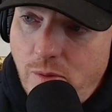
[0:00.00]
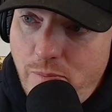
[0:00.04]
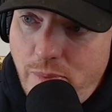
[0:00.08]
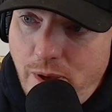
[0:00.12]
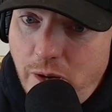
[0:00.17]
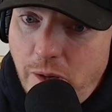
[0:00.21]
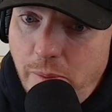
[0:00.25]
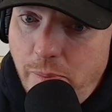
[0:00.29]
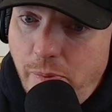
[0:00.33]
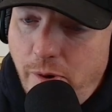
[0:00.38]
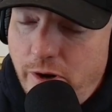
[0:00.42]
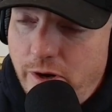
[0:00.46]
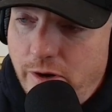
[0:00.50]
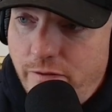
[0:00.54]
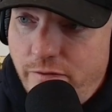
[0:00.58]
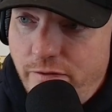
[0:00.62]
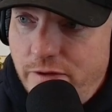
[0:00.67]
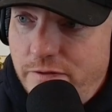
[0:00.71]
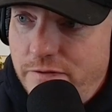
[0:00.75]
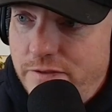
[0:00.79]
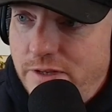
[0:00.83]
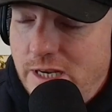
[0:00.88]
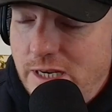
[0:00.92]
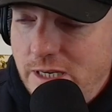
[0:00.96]
the better part of
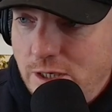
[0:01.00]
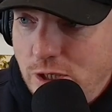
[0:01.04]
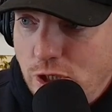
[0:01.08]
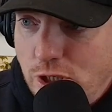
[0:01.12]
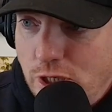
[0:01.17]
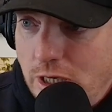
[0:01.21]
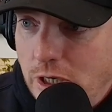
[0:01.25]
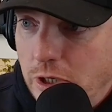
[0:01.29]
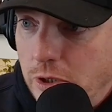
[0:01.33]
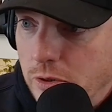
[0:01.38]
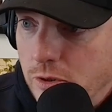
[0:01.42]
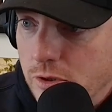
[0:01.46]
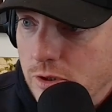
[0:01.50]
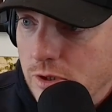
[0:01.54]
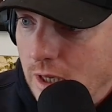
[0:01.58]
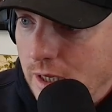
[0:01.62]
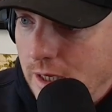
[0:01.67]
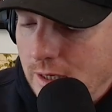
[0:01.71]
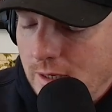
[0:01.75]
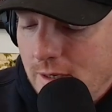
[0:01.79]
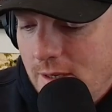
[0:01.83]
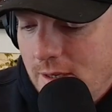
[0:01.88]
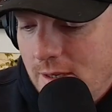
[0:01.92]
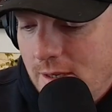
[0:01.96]
fifteen years.
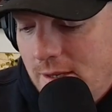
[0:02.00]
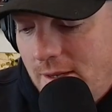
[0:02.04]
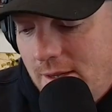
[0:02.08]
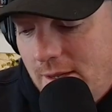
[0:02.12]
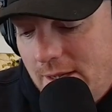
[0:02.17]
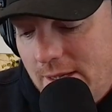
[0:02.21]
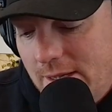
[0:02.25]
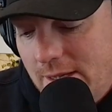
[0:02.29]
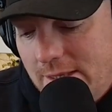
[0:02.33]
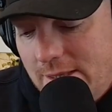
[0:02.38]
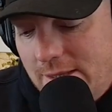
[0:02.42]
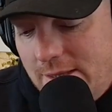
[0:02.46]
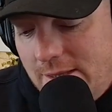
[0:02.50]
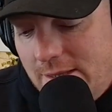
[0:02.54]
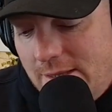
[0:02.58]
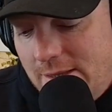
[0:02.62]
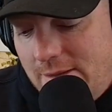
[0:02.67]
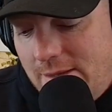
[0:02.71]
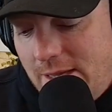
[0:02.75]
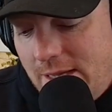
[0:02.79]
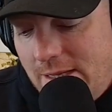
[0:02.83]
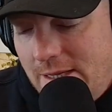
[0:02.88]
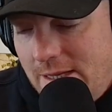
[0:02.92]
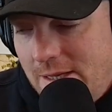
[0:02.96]
Like,
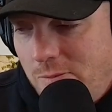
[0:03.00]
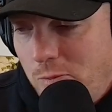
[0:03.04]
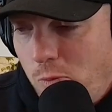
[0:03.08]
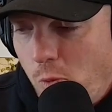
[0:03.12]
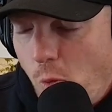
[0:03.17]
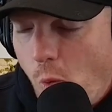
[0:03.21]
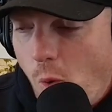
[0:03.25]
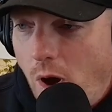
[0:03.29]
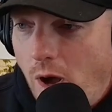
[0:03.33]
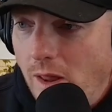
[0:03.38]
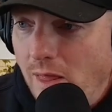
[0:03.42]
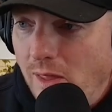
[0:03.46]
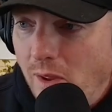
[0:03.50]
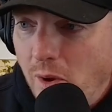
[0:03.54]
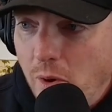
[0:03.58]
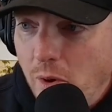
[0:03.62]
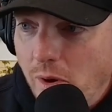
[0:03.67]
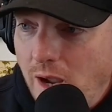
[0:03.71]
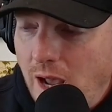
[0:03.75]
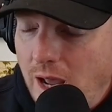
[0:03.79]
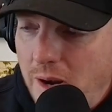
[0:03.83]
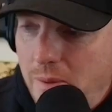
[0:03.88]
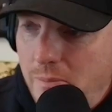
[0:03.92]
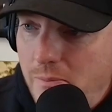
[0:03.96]
they did one
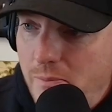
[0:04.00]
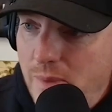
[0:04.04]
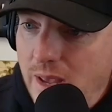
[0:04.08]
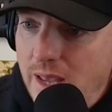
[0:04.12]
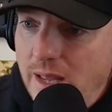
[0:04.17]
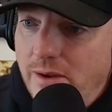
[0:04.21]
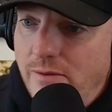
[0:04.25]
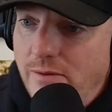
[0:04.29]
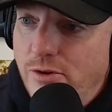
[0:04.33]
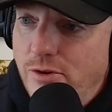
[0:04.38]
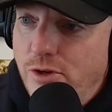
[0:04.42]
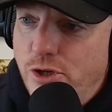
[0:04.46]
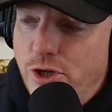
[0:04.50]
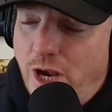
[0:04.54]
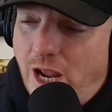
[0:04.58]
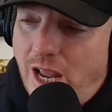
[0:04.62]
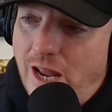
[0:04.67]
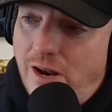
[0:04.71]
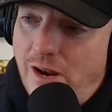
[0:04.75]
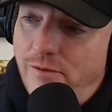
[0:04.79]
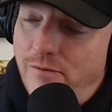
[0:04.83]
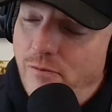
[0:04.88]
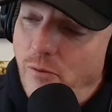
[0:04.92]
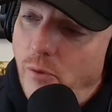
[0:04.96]
little kind of
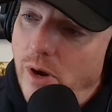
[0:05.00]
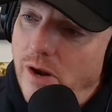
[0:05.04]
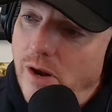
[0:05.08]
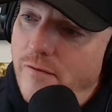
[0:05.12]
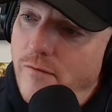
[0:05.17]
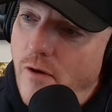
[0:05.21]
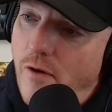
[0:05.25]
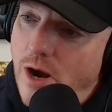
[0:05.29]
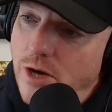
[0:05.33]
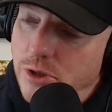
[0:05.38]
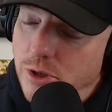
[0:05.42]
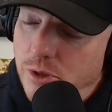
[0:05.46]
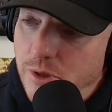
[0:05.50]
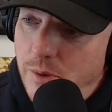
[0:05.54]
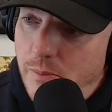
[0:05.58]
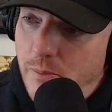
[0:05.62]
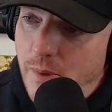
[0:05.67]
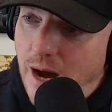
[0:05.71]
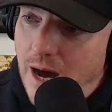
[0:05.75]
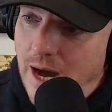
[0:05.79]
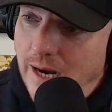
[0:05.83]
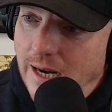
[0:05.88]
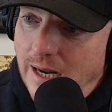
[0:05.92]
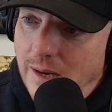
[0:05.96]
mid-Gen refresh on the
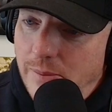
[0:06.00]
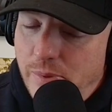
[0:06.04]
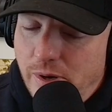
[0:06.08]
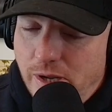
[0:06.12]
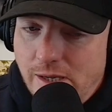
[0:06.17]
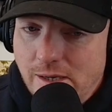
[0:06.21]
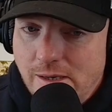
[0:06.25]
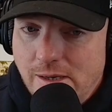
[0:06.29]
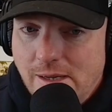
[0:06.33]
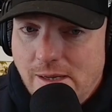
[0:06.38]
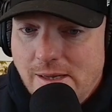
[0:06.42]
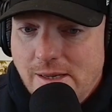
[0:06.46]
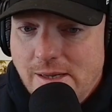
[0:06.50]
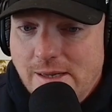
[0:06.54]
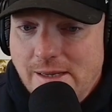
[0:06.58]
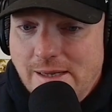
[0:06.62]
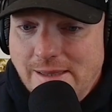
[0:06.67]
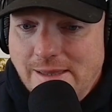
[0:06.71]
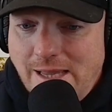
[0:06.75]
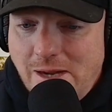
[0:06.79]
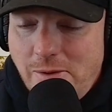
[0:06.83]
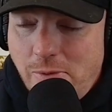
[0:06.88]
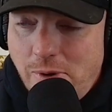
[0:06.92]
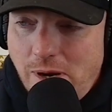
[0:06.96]
body, but
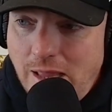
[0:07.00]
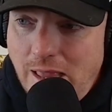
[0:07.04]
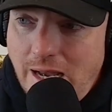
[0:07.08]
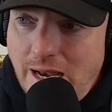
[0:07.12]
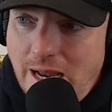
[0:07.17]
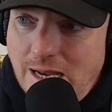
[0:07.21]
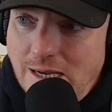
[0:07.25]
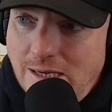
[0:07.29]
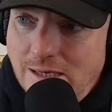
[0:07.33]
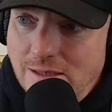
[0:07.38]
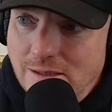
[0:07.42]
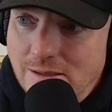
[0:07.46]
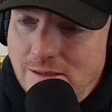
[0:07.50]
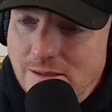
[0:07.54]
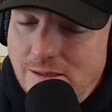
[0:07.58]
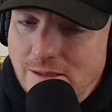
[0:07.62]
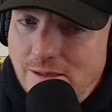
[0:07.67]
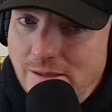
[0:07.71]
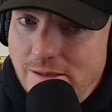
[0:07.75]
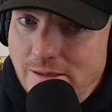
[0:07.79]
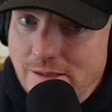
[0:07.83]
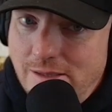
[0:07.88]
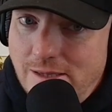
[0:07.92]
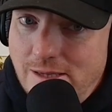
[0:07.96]
they really didn't
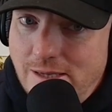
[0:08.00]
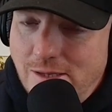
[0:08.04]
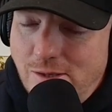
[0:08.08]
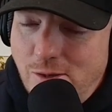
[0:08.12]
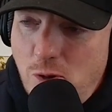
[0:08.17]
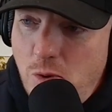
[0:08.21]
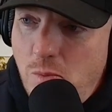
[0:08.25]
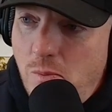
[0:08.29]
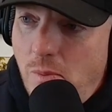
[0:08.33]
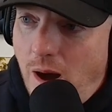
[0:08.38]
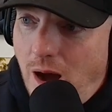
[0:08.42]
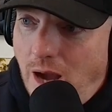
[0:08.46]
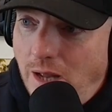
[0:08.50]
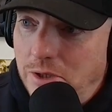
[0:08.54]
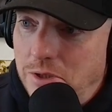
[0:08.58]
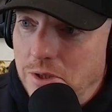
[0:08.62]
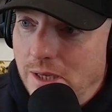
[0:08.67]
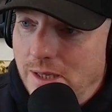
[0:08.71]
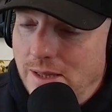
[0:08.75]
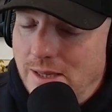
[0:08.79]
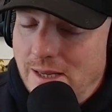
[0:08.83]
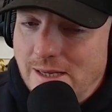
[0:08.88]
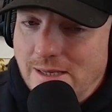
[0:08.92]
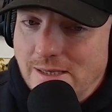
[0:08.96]
do
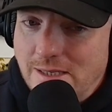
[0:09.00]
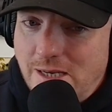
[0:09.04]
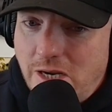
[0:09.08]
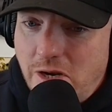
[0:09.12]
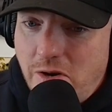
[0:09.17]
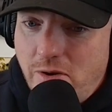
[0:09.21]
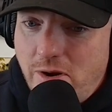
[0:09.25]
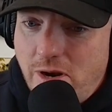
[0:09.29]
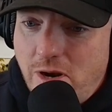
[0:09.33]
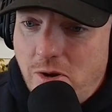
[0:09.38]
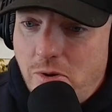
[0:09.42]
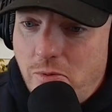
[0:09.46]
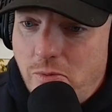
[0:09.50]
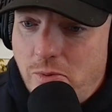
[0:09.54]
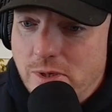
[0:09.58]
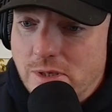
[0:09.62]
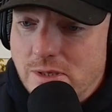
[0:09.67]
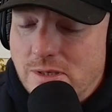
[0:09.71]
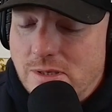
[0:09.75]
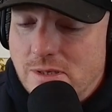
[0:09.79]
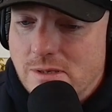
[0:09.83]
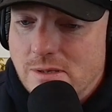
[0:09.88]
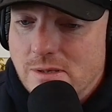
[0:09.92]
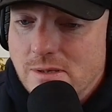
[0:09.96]
much. Like, the interior
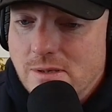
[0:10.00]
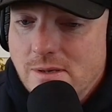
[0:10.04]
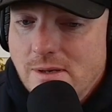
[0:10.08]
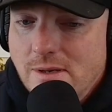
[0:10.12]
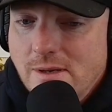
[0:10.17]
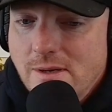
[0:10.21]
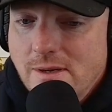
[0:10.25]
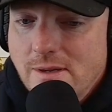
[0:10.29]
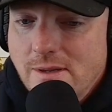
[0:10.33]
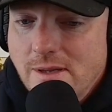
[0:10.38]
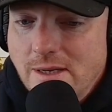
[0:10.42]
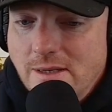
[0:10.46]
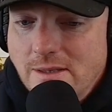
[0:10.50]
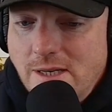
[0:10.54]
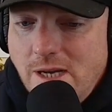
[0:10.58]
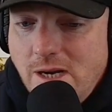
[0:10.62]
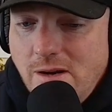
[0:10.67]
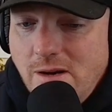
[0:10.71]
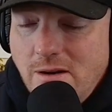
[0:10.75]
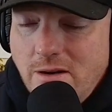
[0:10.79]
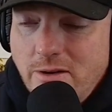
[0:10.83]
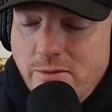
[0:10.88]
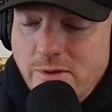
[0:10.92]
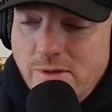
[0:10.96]
was... The
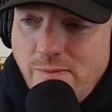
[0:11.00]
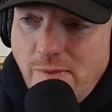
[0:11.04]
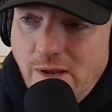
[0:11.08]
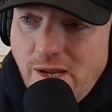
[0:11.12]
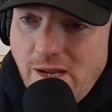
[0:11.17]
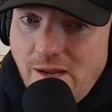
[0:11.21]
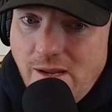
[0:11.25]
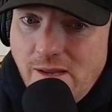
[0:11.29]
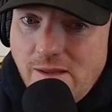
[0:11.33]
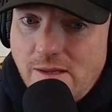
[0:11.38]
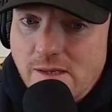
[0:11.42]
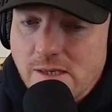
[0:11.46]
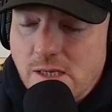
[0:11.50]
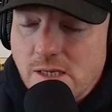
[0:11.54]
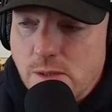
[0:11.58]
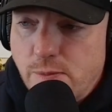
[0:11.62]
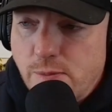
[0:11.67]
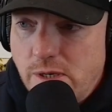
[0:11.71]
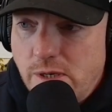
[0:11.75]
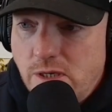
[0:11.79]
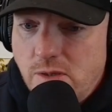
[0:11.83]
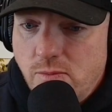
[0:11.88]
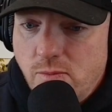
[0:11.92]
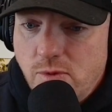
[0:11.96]
interior was mad, the
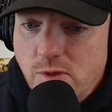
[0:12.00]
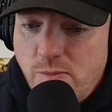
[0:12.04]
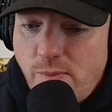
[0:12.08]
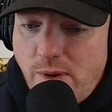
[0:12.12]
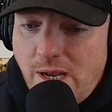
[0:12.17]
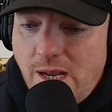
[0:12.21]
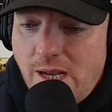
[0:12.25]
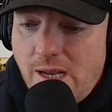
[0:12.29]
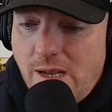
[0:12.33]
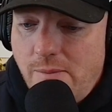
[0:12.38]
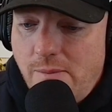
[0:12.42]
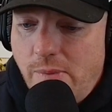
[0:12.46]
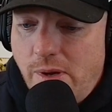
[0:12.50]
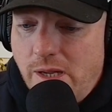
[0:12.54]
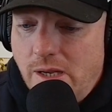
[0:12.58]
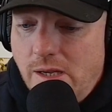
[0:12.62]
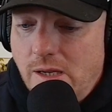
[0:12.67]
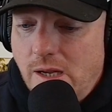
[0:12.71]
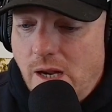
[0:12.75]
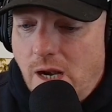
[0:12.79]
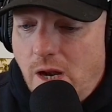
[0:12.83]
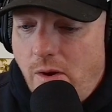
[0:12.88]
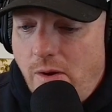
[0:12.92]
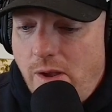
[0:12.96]
suspension was mad,
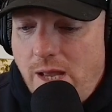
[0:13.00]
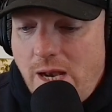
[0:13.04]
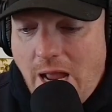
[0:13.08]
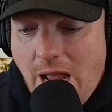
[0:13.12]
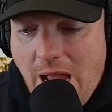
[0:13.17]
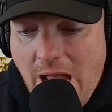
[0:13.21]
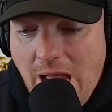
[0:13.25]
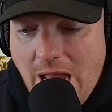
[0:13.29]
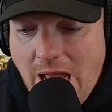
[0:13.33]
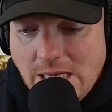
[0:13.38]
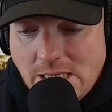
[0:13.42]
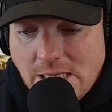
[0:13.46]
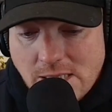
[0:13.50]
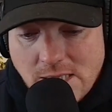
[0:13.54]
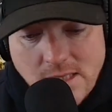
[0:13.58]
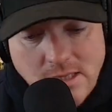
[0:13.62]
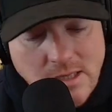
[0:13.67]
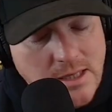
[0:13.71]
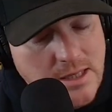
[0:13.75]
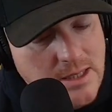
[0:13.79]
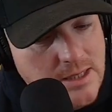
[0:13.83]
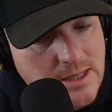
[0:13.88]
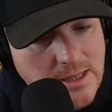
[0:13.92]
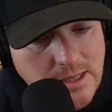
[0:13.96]
but, you know, it
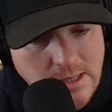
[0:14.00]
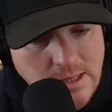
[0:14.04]
has,